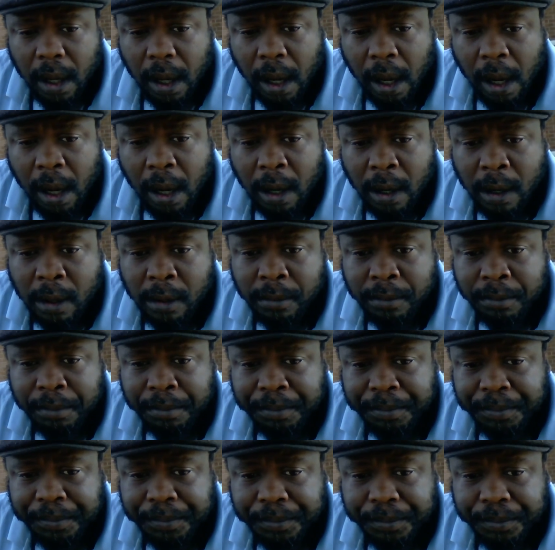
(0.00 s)

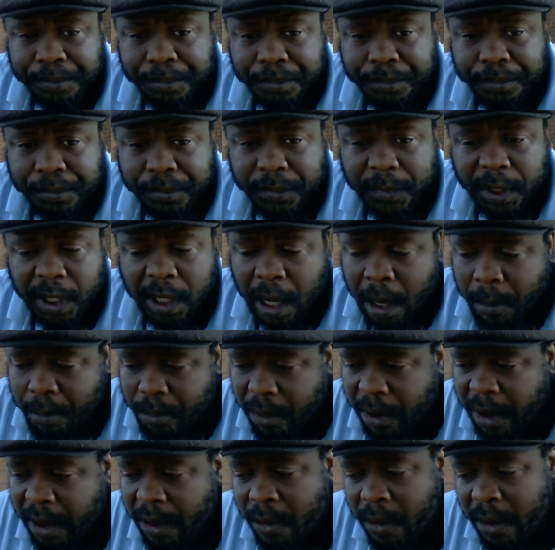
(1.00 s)
Um, y'all
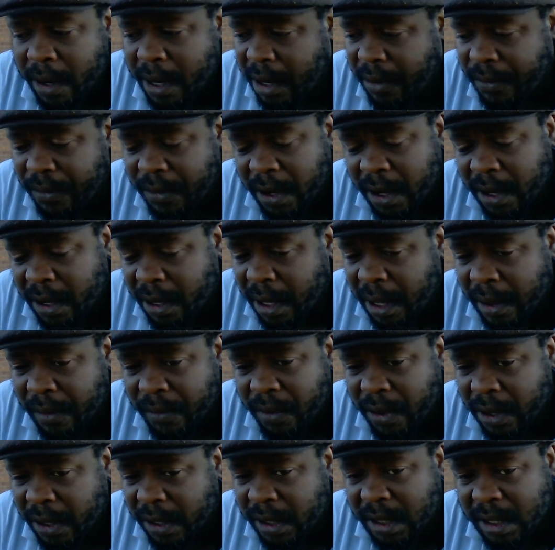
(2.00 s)
pray on it.
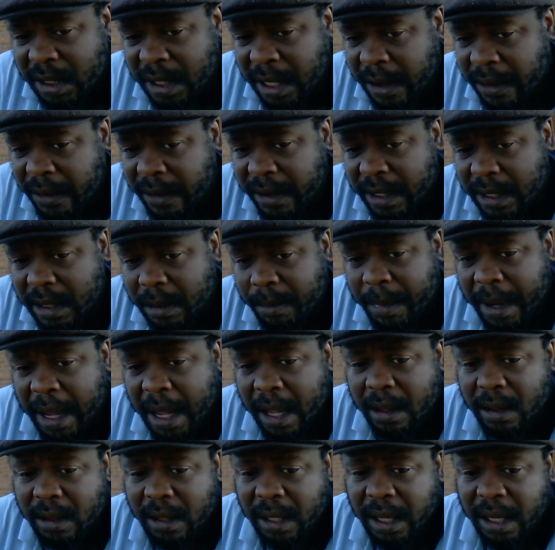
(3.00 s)
If you're serious
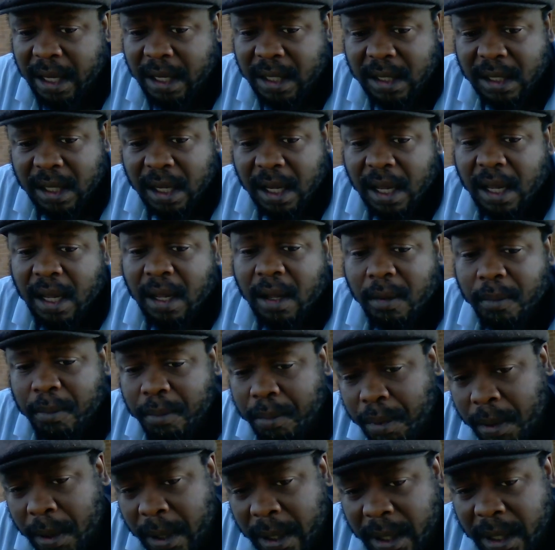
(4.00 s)
about this,
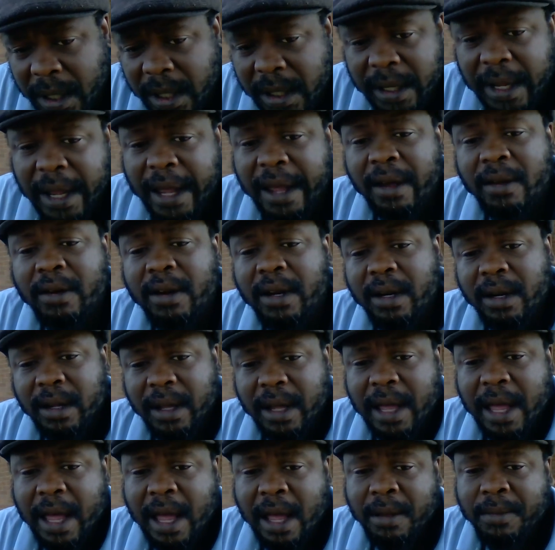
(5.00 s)
put it down in the
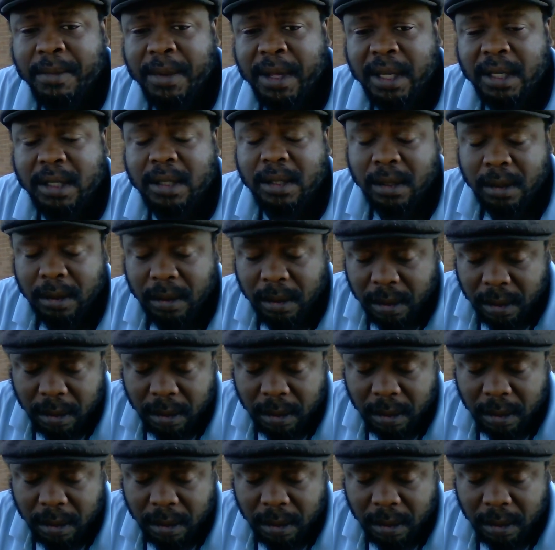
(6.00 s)
comments.